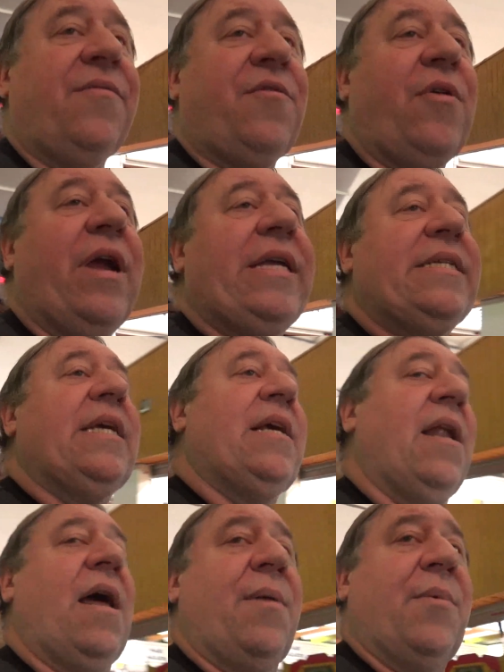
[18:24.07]
of crazy
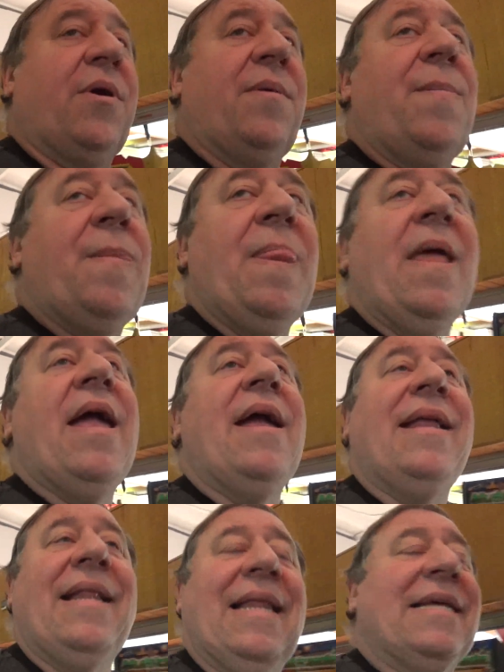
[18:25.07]
climber.
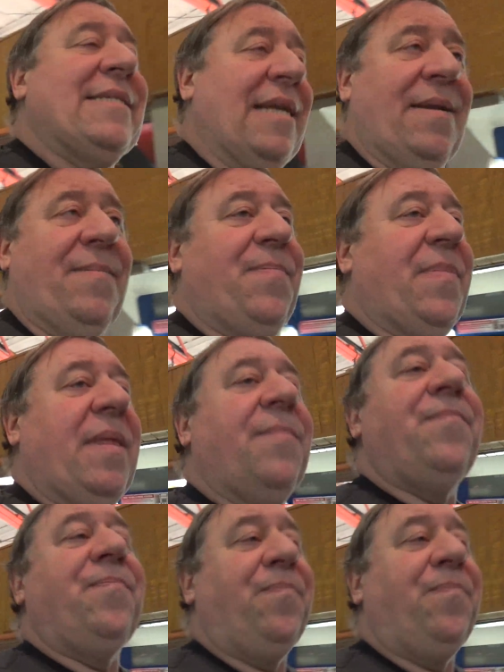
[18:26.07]
I have the full-size